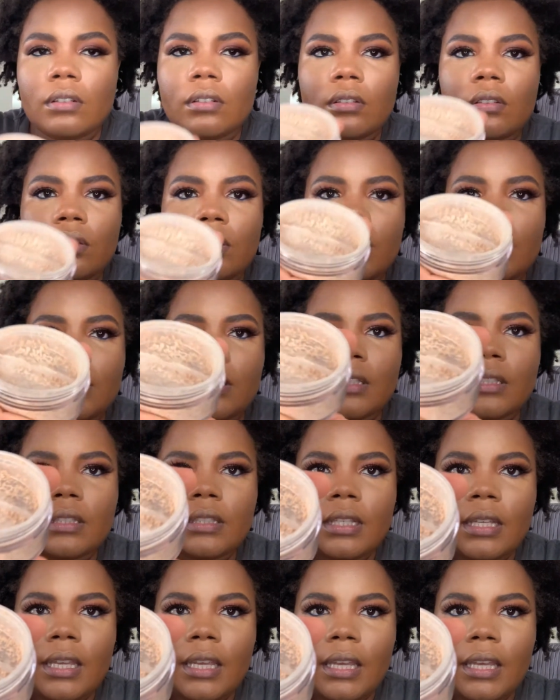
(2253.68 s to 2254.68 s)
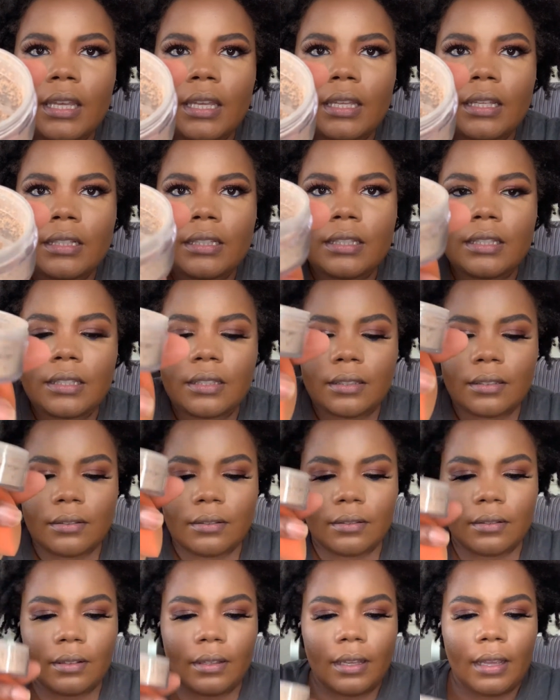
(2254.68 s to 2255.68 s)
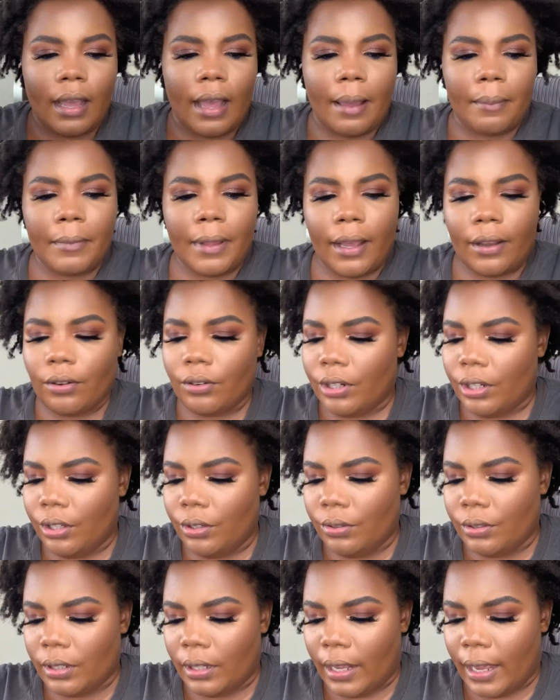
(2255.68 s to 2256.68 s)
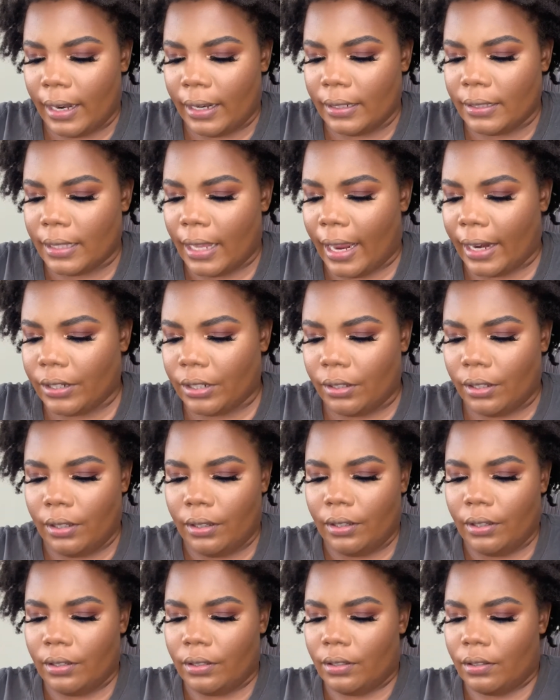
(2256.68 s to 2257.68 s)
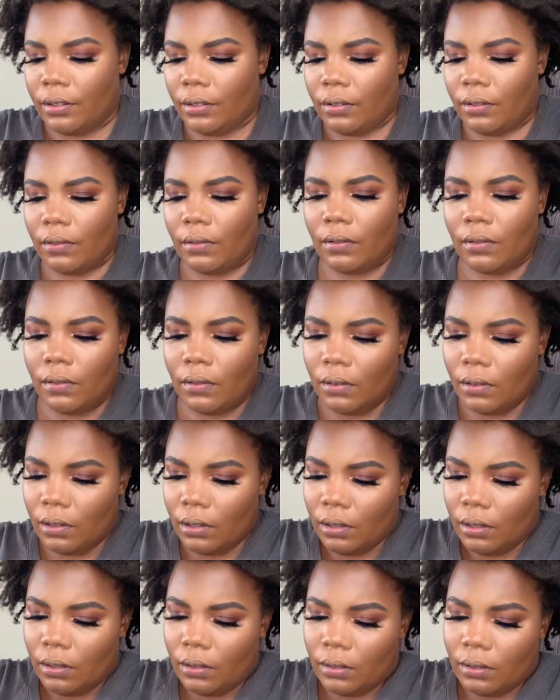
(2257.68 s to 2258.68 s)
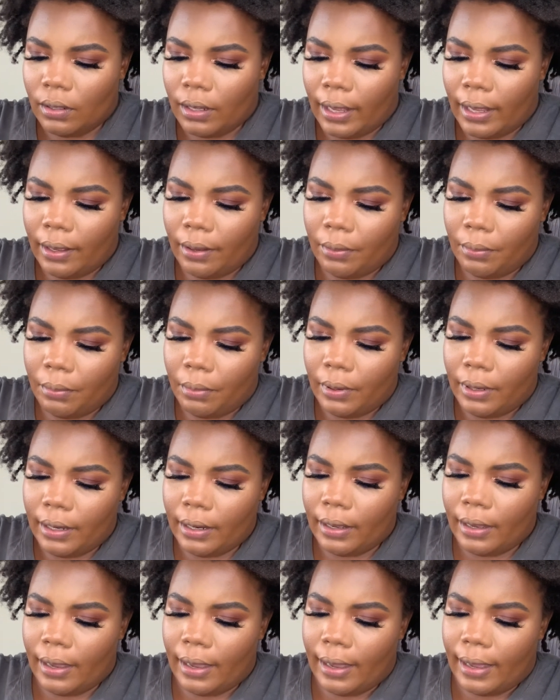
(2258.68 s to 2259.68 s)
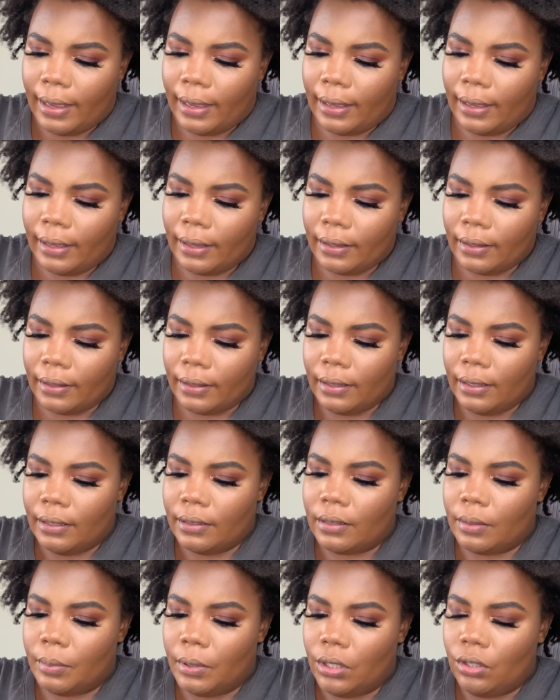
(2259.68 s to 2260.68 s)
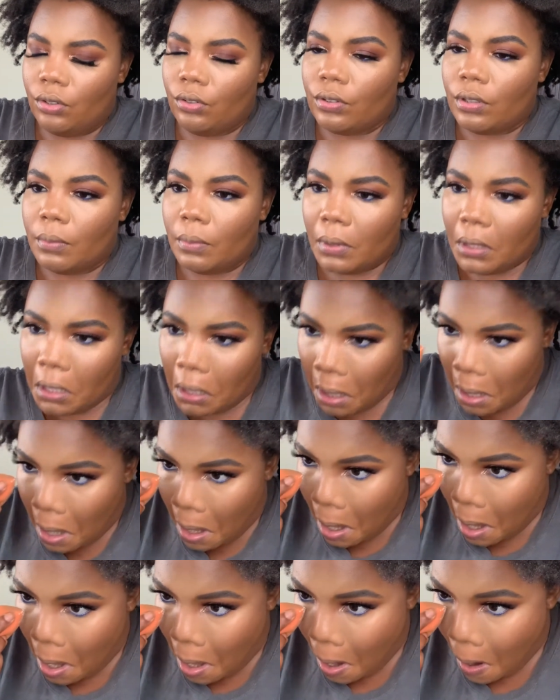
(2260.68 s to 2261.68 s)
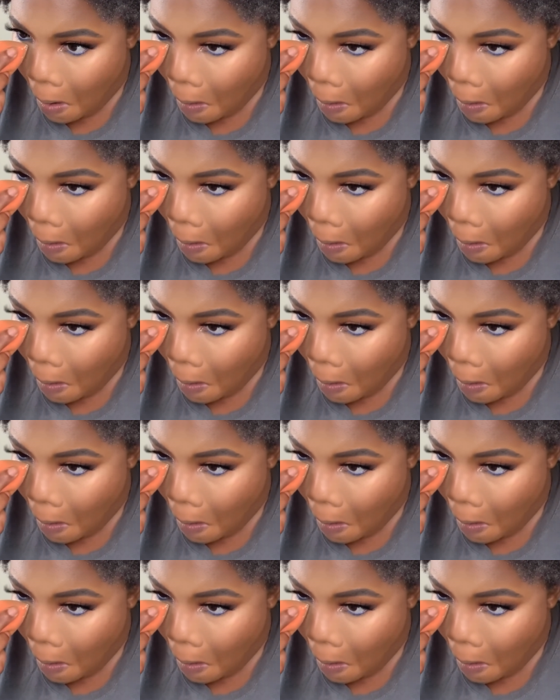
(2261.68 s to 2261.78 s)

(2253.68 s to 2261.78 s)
And this is it. I'm not going to use a lot. This actually looks like what I need to be using, because